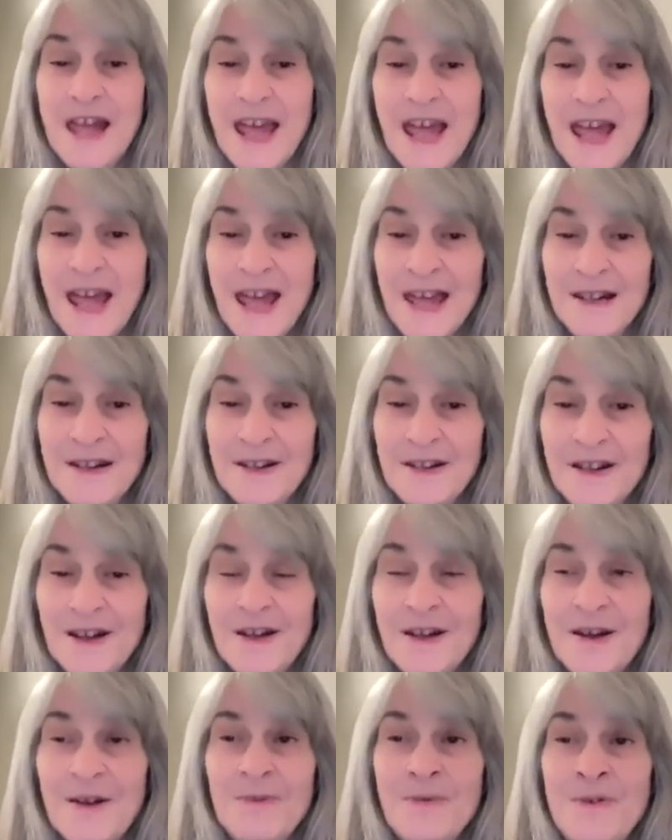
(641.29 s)
head
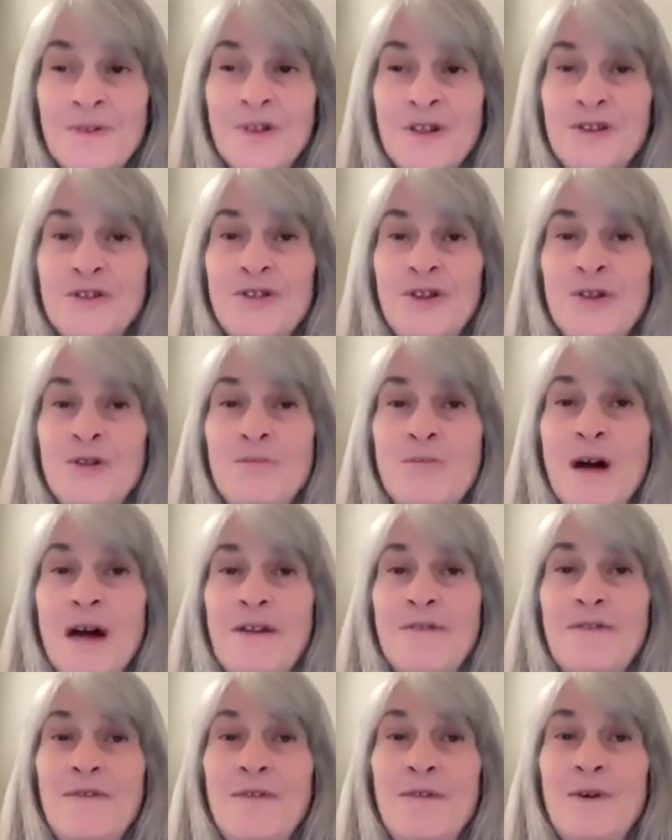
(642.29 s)
with a two
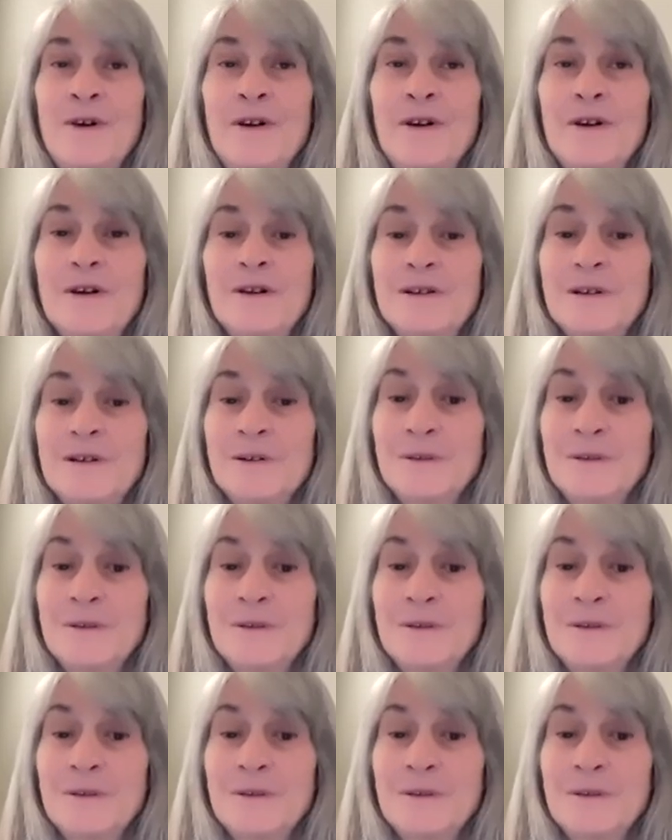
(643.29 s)
by four,